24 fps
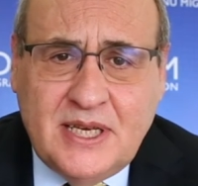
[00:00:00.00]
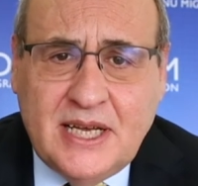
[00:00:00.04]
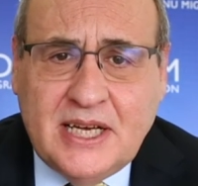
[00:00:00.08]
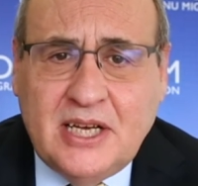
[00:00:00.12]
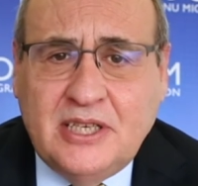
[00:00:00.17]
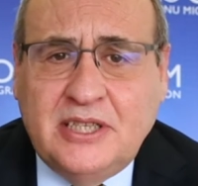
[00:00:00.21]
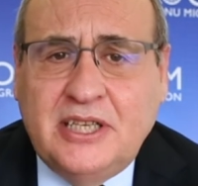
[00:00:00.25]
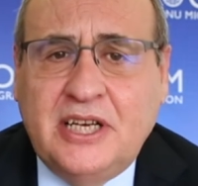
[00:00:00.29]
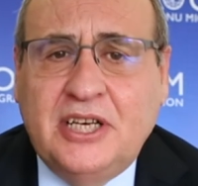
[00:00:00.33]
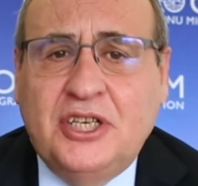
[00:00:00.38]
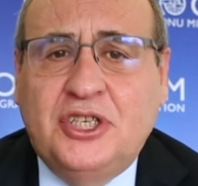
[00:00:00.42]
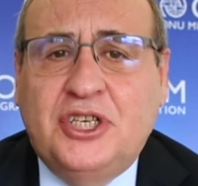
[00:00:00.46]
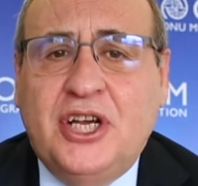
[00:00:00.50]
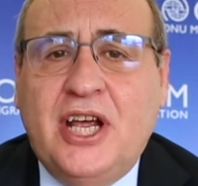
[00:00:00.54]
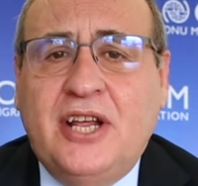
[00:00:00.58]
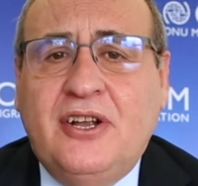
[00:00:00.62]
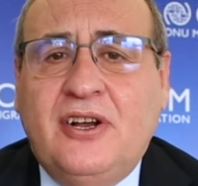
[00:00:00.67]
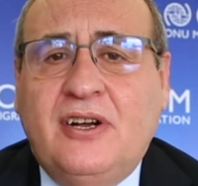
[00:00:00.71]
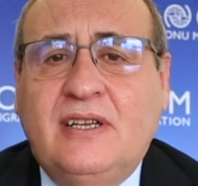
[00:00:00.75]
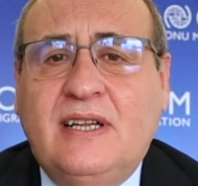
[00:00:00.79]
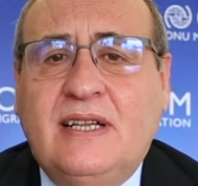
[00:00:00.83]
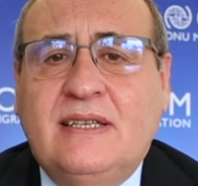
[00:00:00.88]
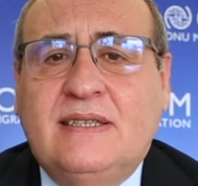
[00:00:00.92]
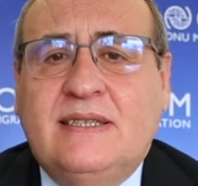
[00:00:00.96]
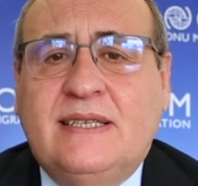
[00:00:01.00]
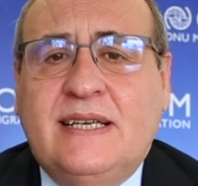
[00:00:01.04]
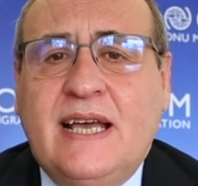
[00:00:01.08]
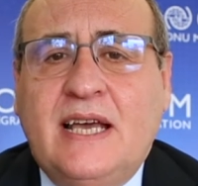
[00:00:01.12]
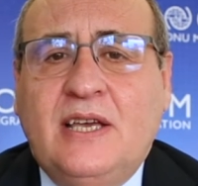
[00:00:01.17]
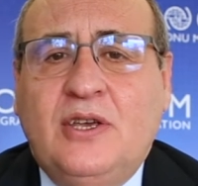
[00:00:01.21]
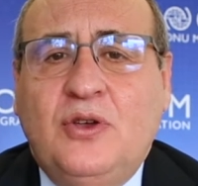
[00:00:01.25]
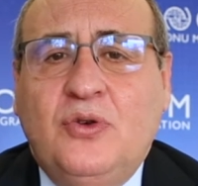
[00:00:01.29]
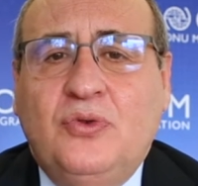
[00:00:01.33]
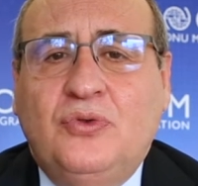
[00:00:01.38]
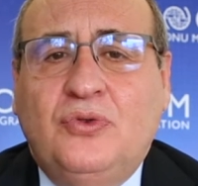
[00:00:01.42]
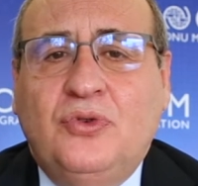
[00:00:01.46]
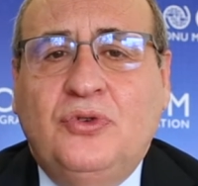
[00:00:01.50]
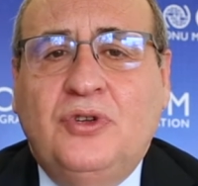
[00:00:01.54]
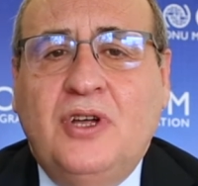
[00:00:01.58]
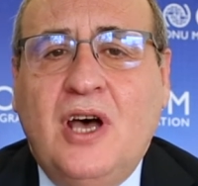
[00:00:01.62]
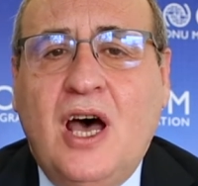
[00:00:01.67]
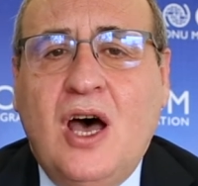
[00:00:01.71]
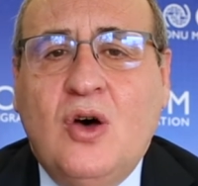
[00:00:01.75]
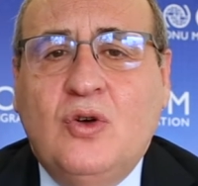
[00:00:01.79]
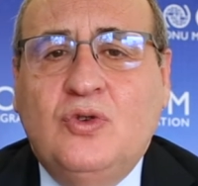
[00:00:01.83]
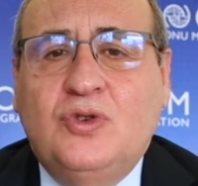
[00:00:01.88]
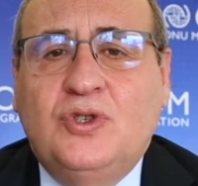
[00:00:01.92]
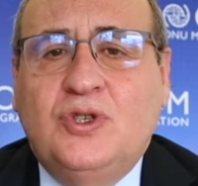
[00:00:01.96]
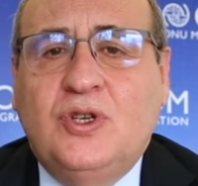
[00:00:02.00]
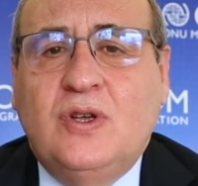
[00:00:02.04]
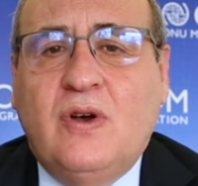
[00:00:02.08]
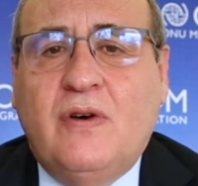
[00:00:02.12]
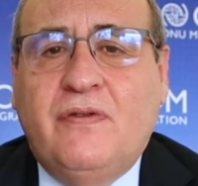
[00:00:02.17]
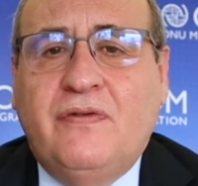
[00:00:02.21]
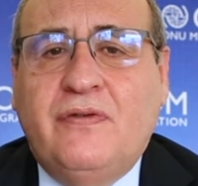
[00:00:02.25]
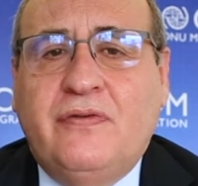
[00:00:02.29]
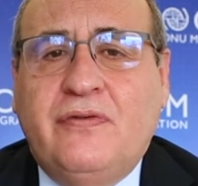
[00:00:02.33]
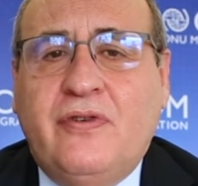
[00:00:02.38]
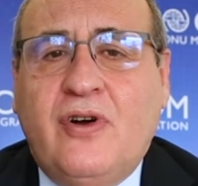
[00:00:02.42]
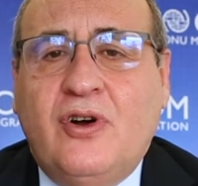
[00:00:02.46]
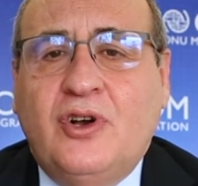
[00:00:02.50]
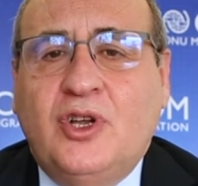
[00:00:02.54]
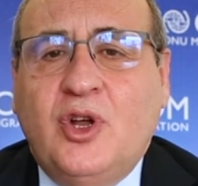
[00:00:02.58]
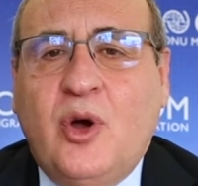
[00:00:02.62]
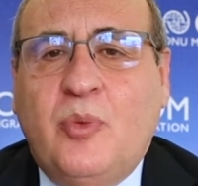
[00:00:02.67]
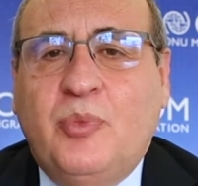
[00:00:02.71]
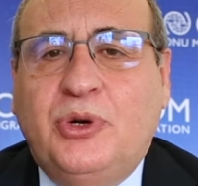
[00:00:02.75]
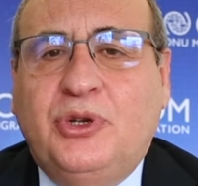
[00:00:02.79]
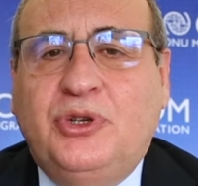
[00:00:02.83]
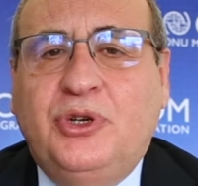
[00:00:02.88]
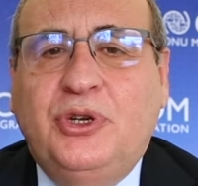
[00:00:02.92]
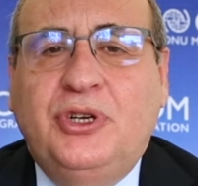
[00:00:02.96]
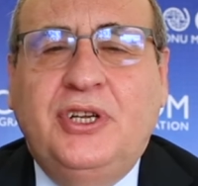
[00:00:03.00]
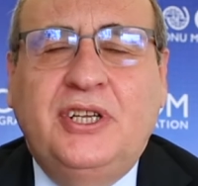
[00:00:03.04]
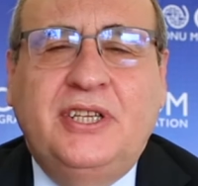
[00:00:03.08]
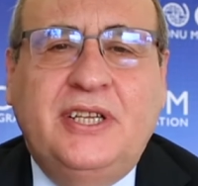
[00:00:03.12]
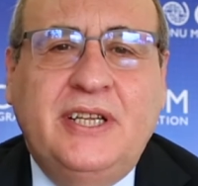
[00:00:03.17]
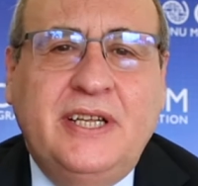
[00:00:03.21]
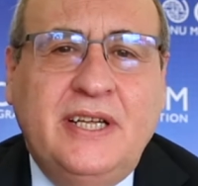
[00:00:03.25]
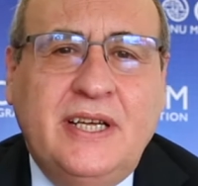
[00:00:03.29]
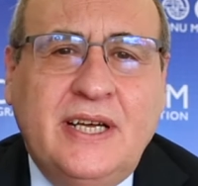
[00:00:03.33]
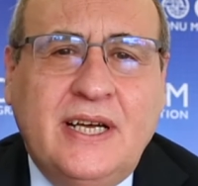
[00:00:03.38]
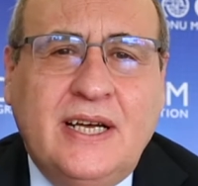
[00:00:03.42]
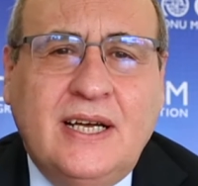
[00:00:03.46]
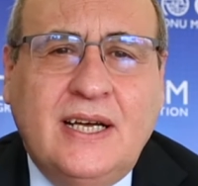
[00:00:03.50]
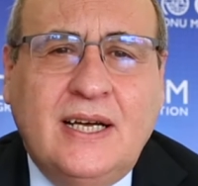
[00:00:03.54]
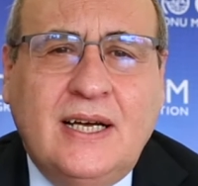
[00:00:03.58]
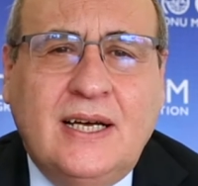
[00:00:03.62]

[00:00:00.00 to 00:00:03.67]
Secretary General, and thank you to the oaths for the opportunity